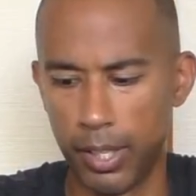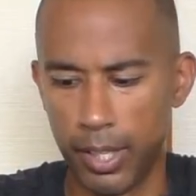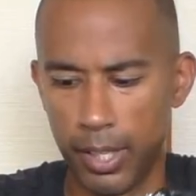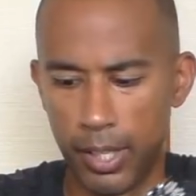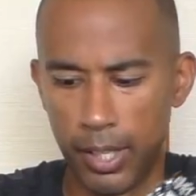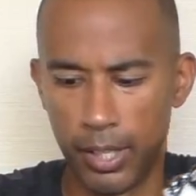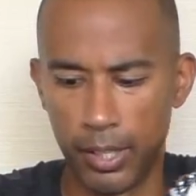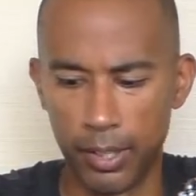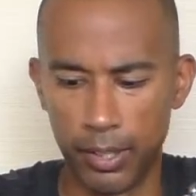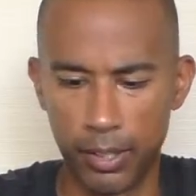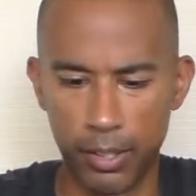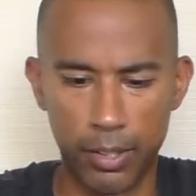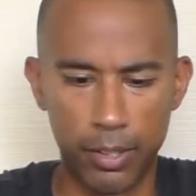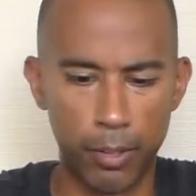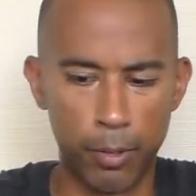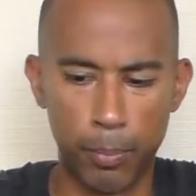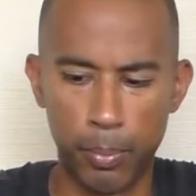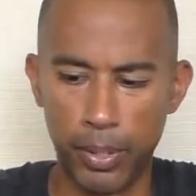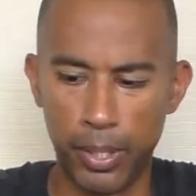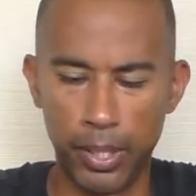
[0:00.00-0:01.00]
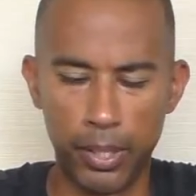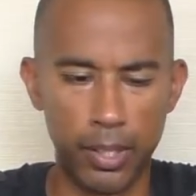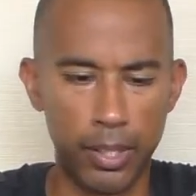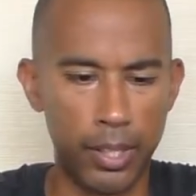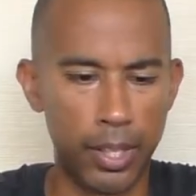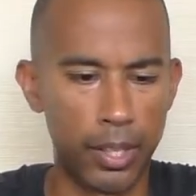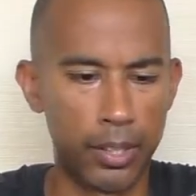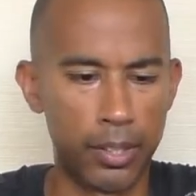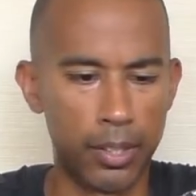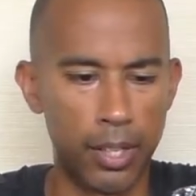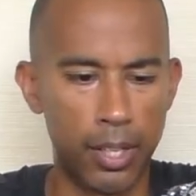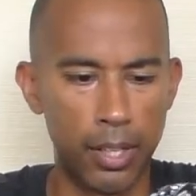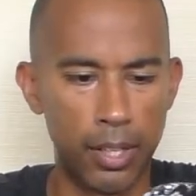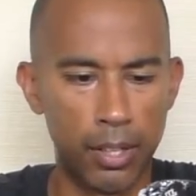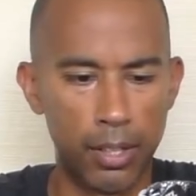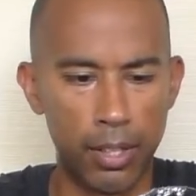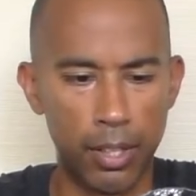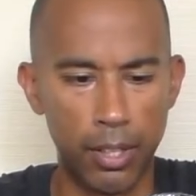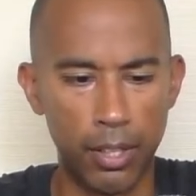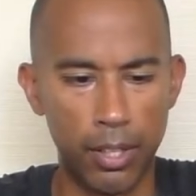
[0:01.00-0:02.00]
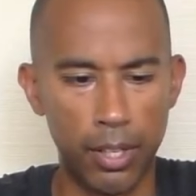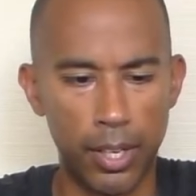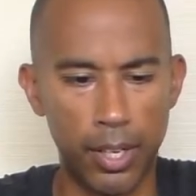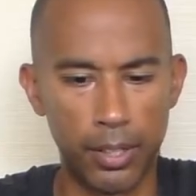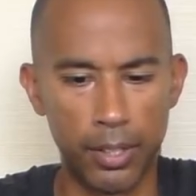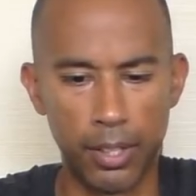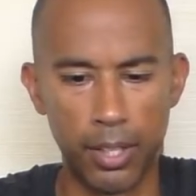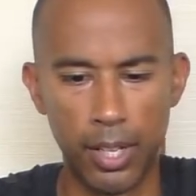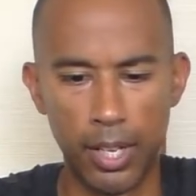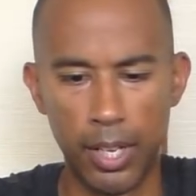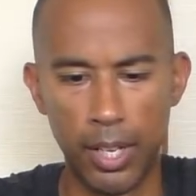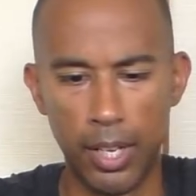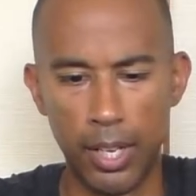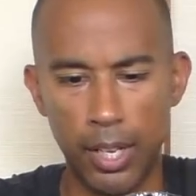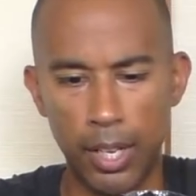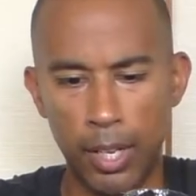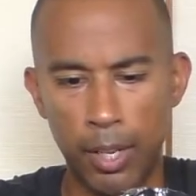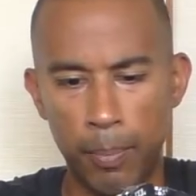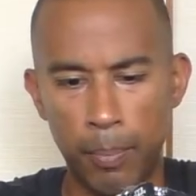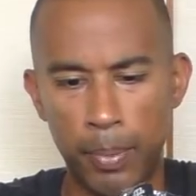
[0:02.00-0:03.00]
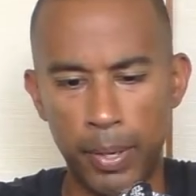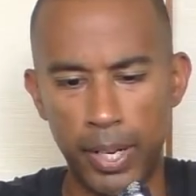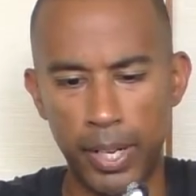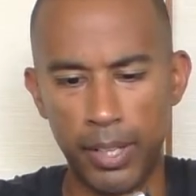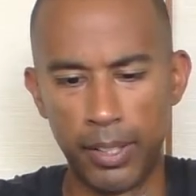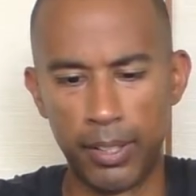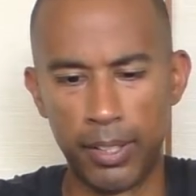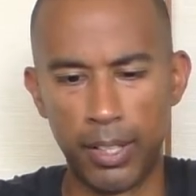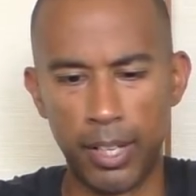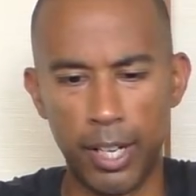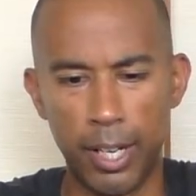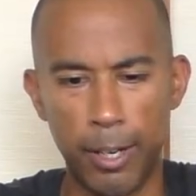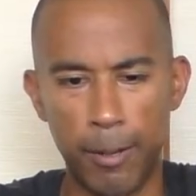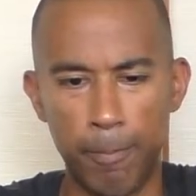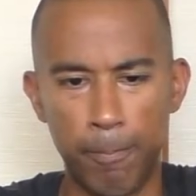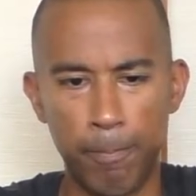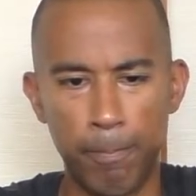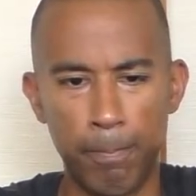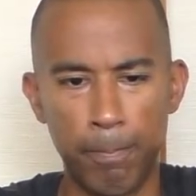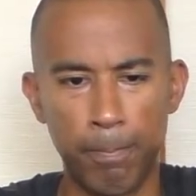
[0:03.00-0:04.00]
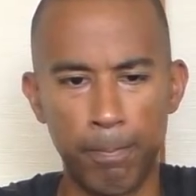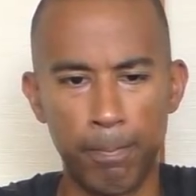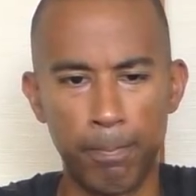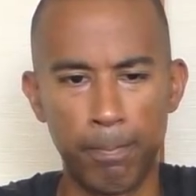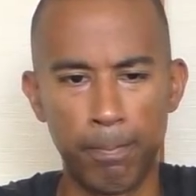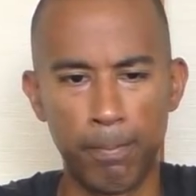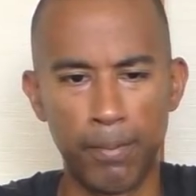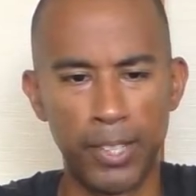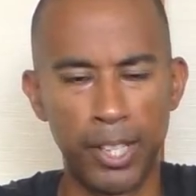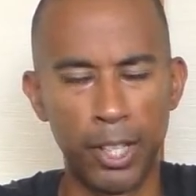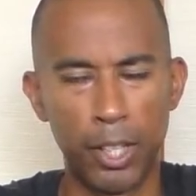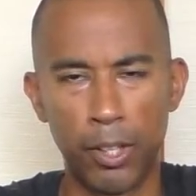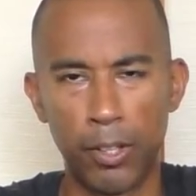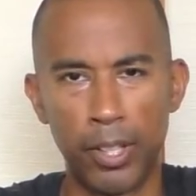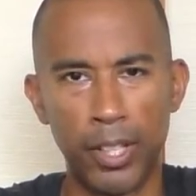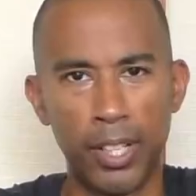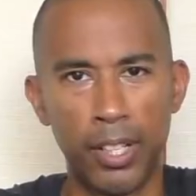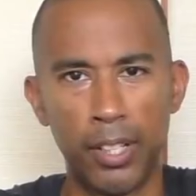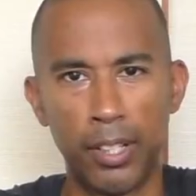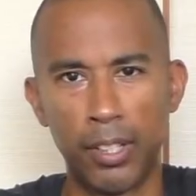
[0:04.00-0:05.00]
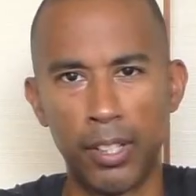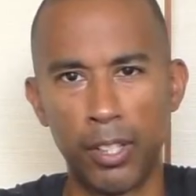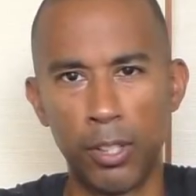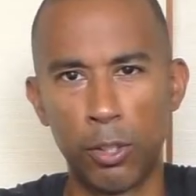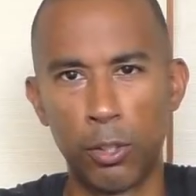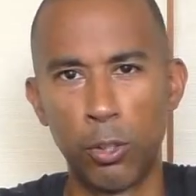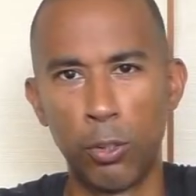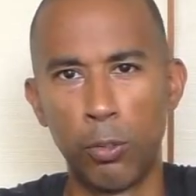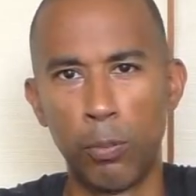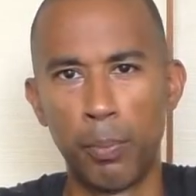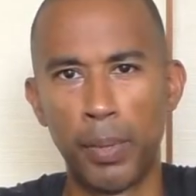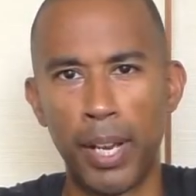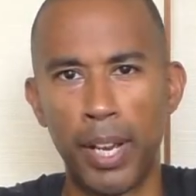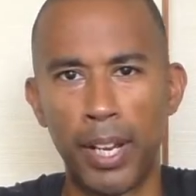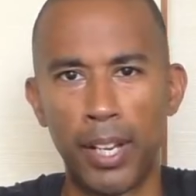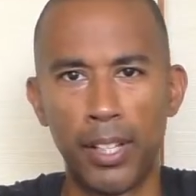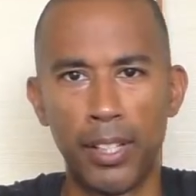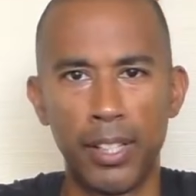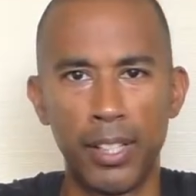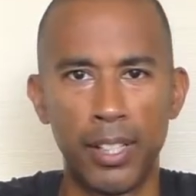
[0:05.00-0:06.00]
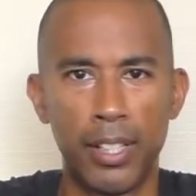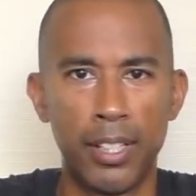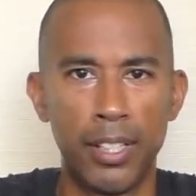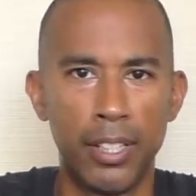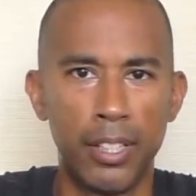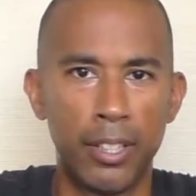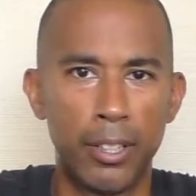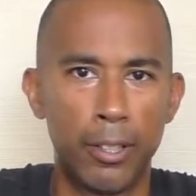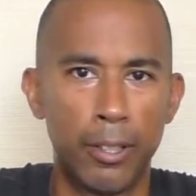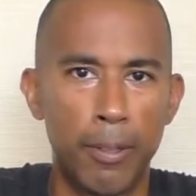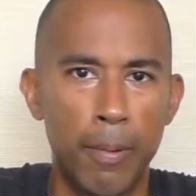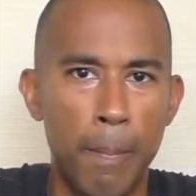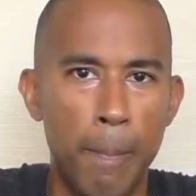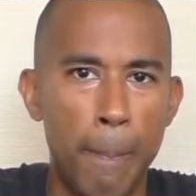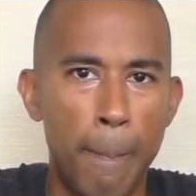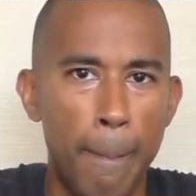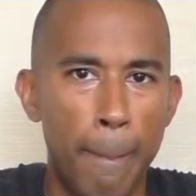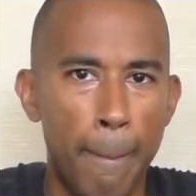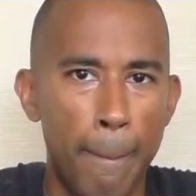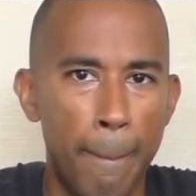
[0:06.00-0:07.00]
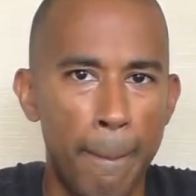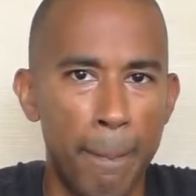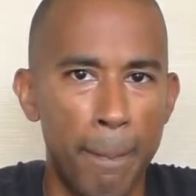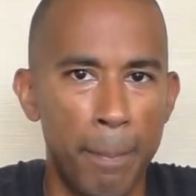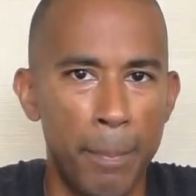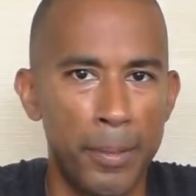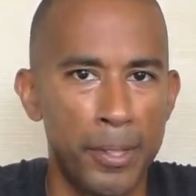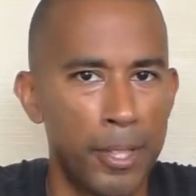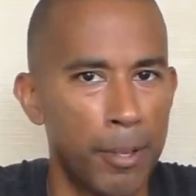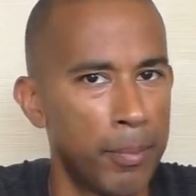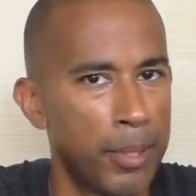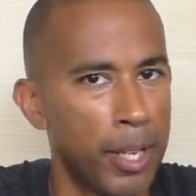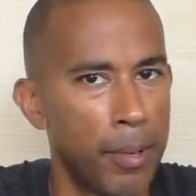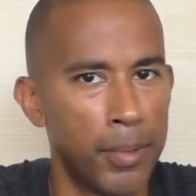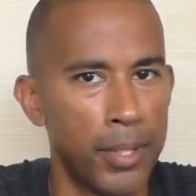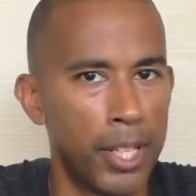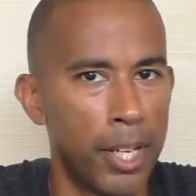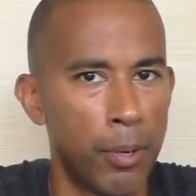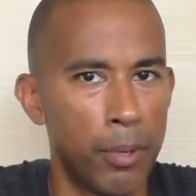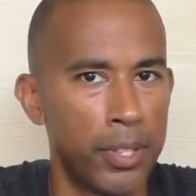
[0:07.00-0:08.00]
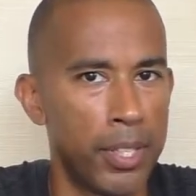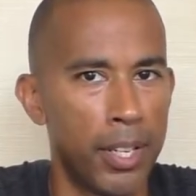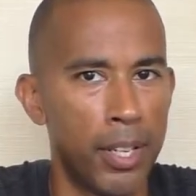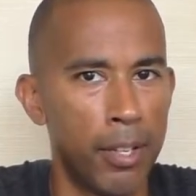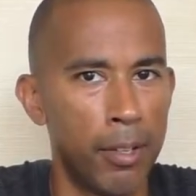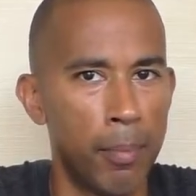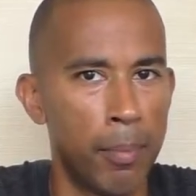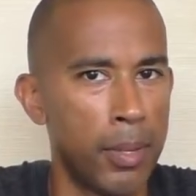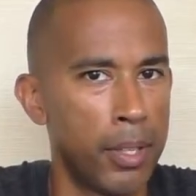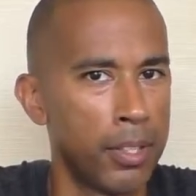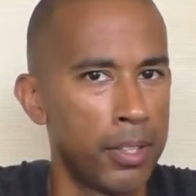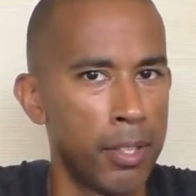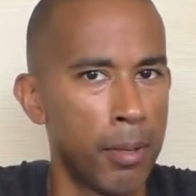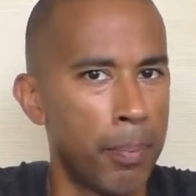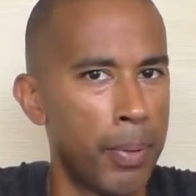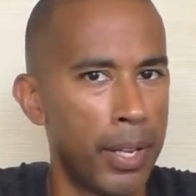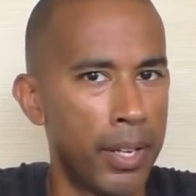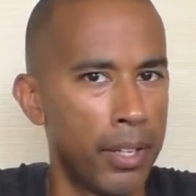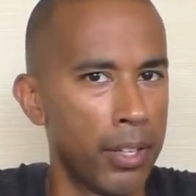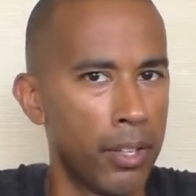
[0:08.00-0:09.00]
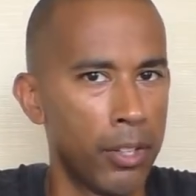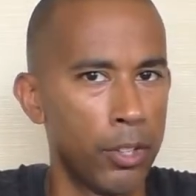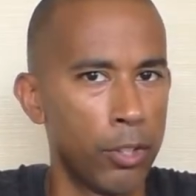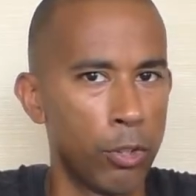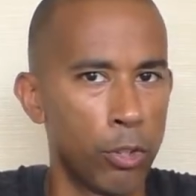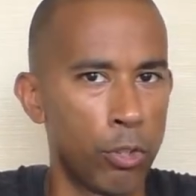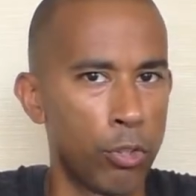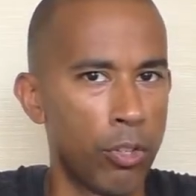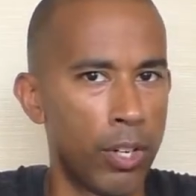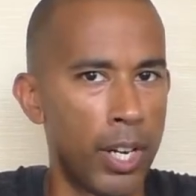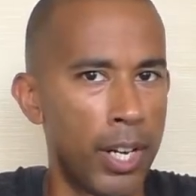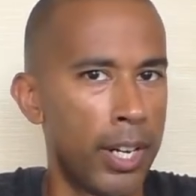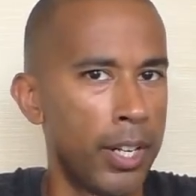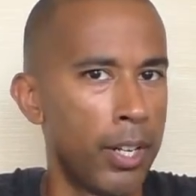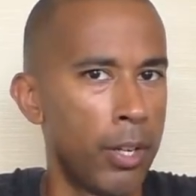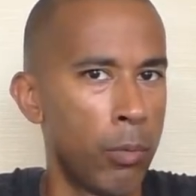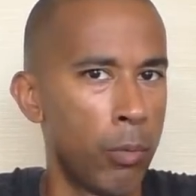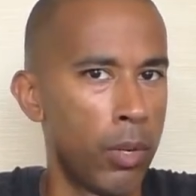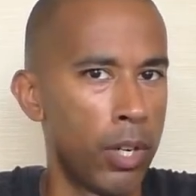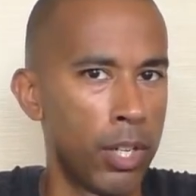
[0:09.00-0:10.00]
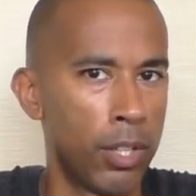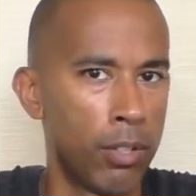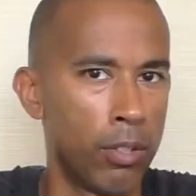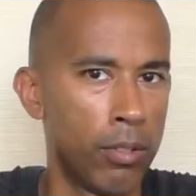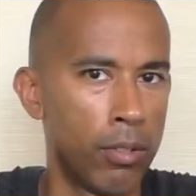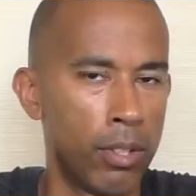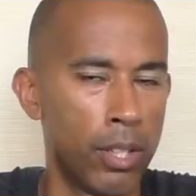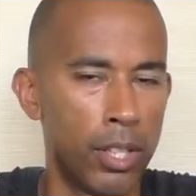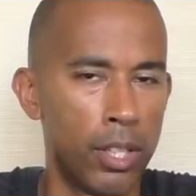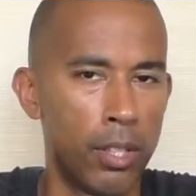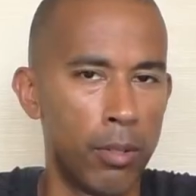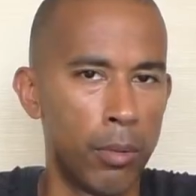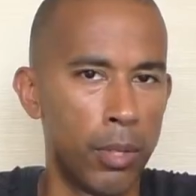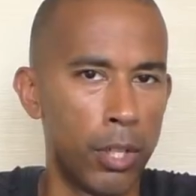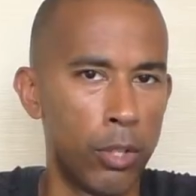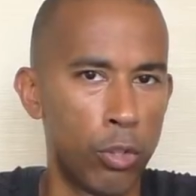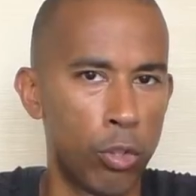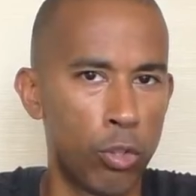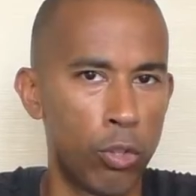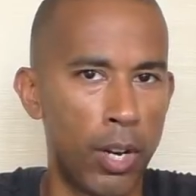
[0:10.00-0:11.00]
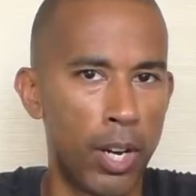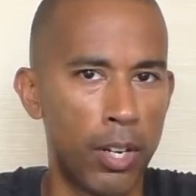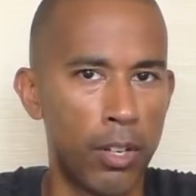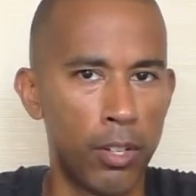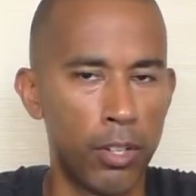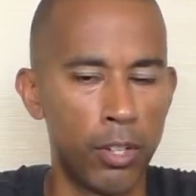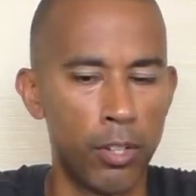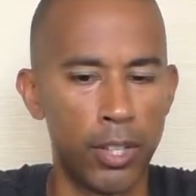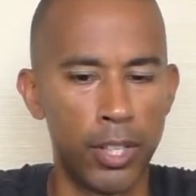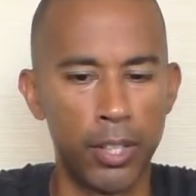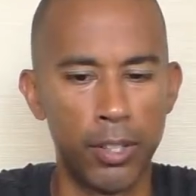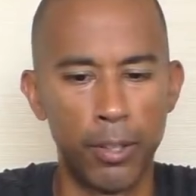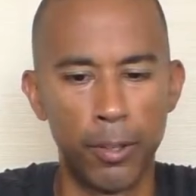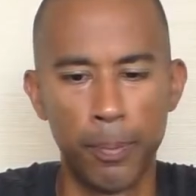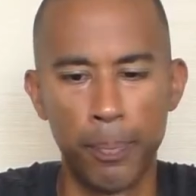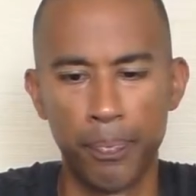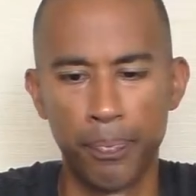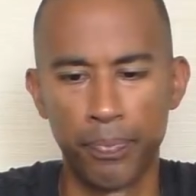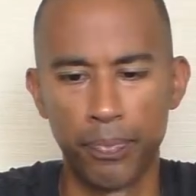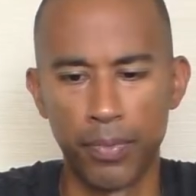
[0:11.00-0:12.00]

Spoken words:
I still play in the Next Color a lot. But, you know, the zoom bag and the heel, sometimes that was hit and miss depending on your stride and where you strike on your heel.